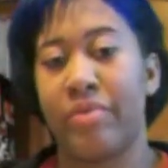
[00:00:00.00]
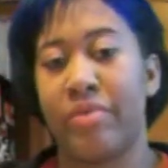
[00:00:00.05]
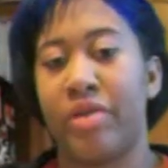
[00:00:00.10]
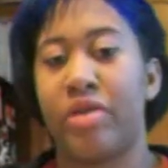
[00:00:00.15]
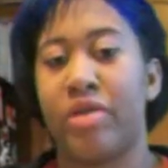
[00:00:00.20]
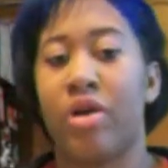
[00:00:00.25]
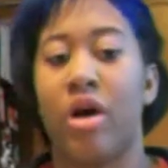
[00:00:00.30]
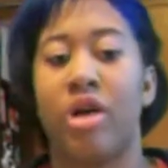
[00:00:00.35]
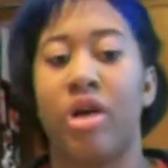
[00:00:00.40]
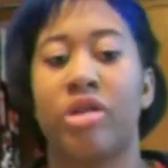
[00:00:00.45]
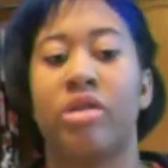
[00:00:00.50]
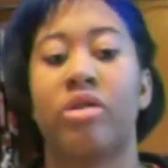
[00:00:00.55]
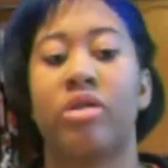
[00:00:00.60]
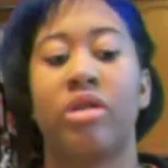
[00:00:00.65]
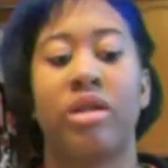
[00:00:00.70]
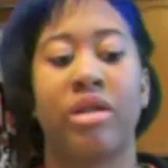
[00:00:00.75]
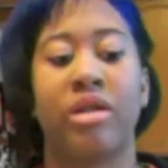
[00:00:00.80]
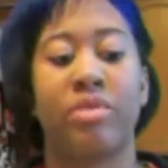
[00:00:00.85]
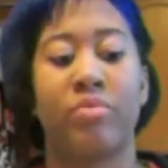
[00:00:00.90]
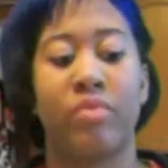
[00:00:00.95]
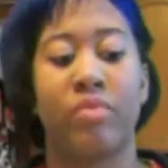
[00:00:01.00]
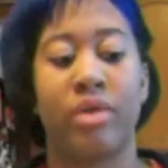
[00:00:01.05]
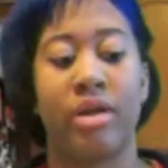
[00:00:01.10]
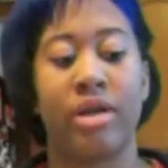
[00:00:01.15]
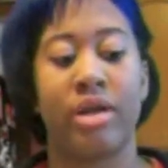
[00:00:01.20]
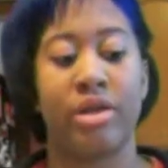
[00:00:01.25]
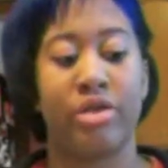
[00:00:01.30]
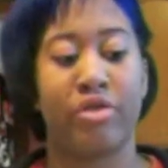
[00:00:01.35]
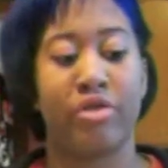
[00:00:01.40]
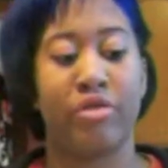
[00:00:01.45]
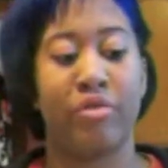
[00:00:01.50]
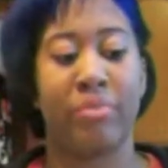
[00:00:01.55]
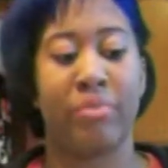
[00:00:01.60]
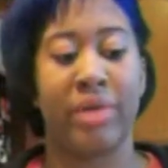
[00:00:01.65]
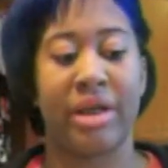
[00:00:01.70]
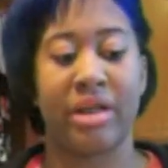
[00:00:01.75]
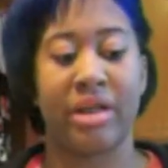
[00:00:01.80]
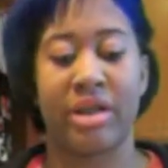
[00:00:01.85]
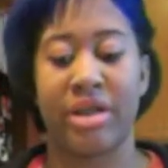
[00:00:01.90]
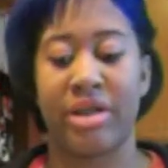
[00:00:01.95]
You're also going to want a
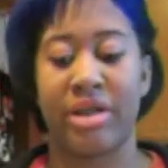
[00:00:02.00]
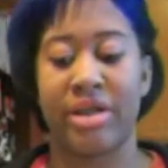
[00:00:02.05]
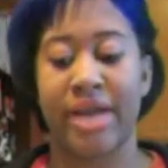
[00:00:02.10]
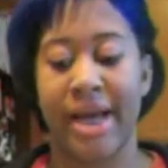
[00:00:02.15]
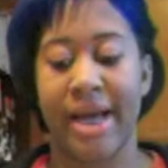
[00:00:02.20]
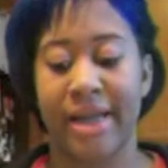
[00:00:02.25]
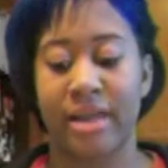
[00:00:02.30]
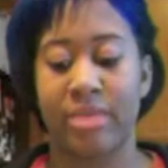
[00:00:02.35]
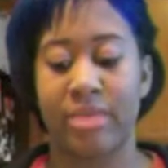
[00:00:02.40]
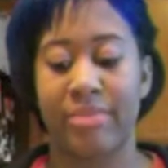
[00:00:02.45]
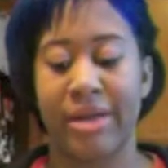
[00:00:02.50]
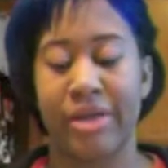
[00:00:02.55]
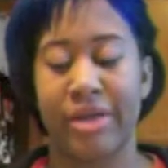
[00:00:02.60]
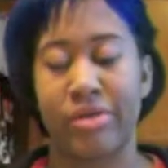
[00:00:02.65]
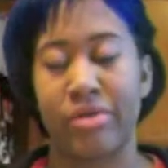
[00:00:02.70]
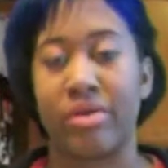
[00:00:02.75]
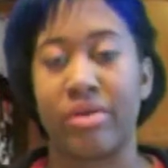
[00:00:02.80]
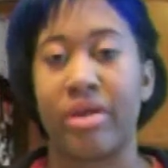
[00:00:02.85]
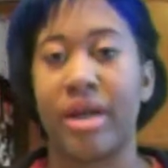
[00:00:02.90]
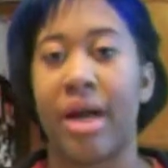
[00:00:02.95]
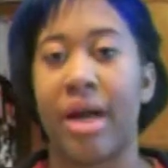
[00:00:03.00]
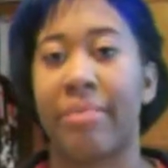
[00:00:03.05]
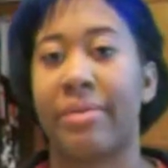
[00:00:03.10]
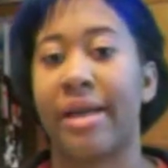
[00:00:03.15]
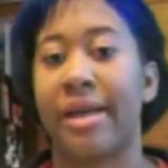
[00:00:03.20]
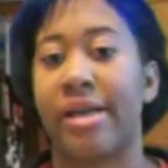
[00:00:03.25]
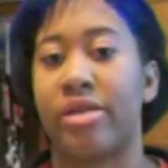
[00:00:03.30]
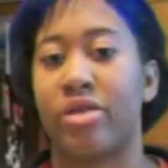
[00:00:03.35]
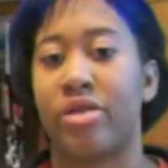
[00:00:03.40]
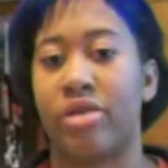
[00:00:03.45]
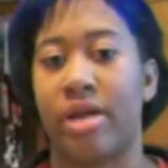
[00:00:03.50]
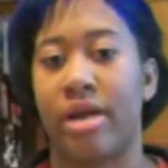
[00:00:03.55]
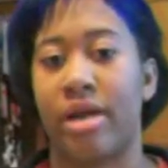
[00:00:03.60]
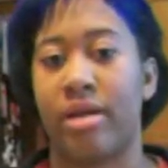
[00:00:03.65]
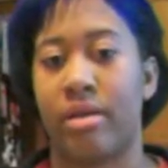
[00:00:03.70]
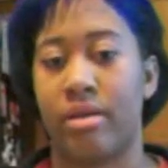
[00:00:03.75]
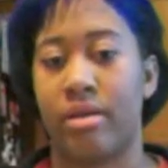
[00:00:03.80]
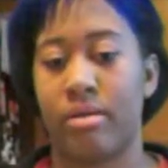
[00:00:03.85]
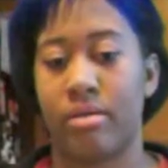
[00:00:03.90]
toothpick to check to make sure the cupcakes are done.